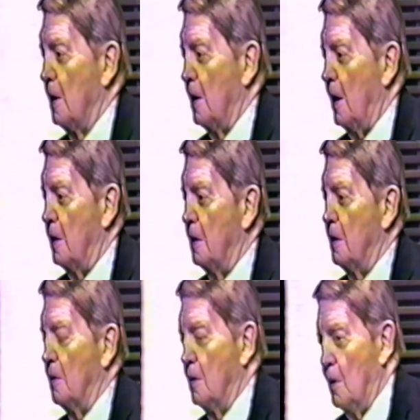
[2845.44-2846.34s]
and
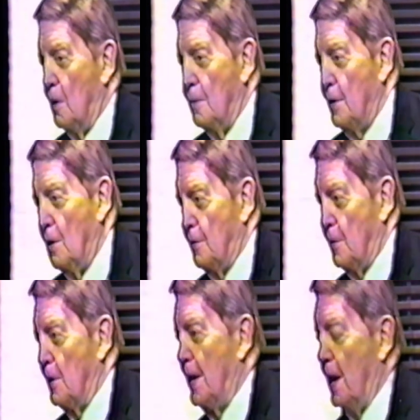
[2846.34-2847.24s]
over and
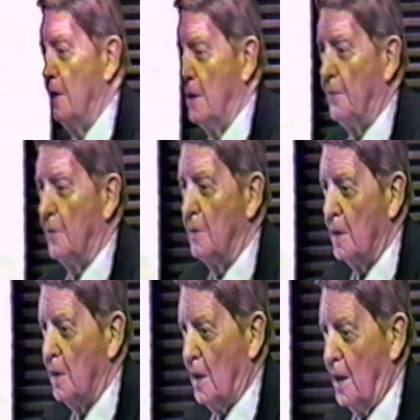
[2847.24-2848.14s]
over again different
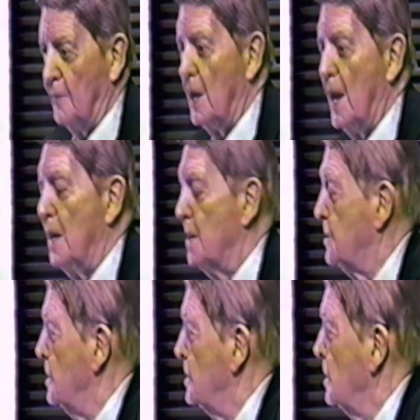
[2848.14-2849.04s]
kind of
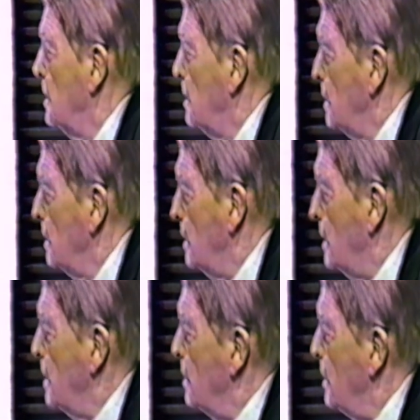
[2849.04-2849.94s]
analyses in
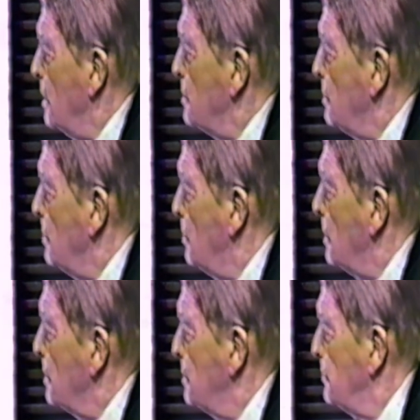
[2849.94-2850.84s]
any of the history
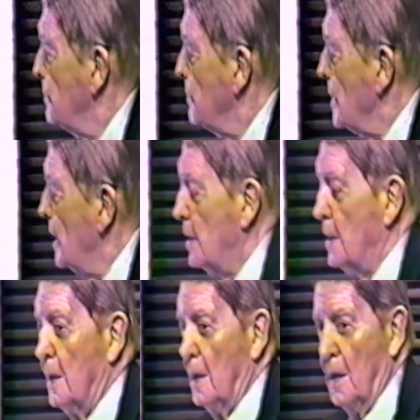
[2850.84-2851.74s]
books.
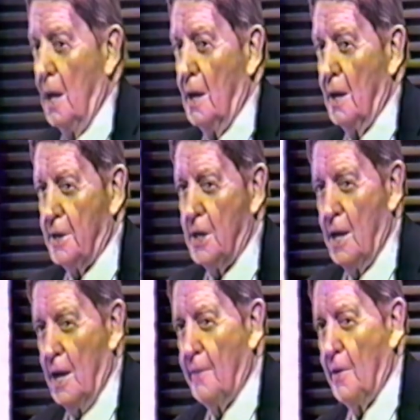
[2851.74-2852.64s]
He listened
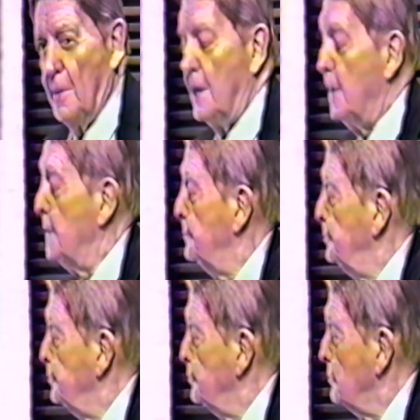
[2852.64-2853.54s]
to everybody.
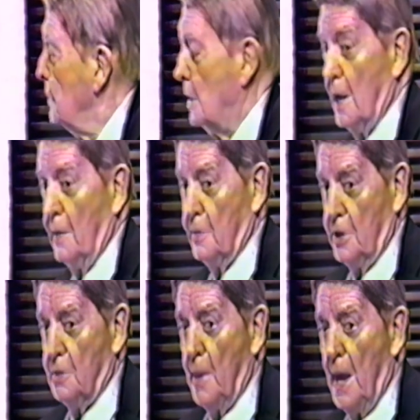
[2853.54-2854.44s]
That was
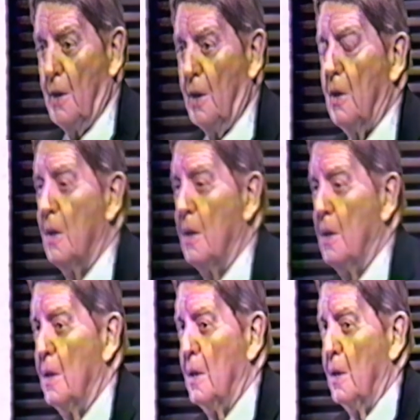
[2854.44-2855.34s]
his manner.
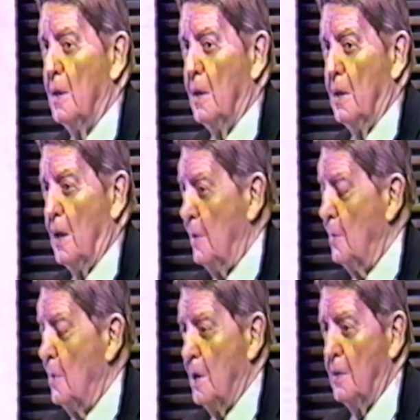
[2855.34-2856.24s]
Every
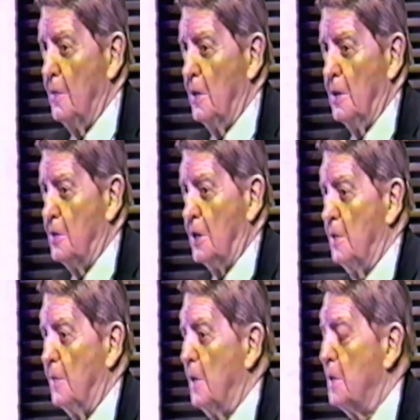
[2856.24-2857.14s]
one of the
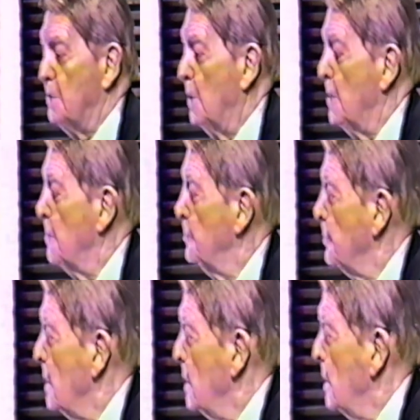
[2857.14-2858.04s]
six of us with him
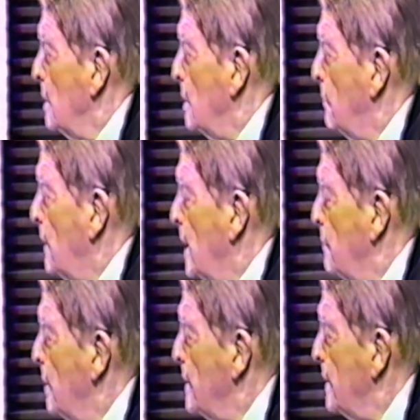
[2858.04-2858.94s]
in flag
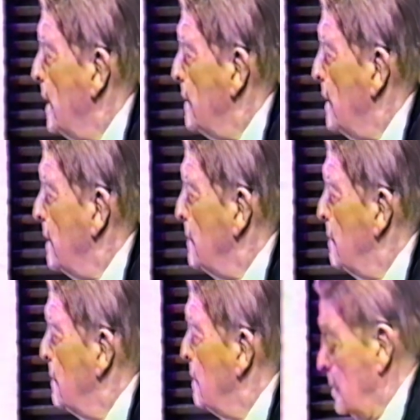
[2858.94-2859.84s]
plot that night
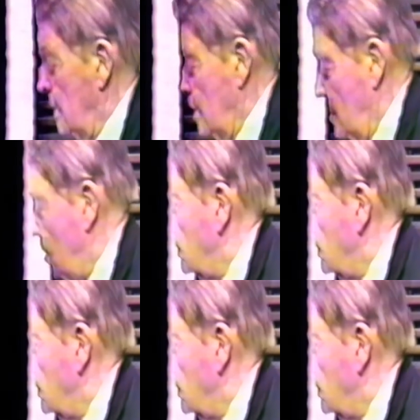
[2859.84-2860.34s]
were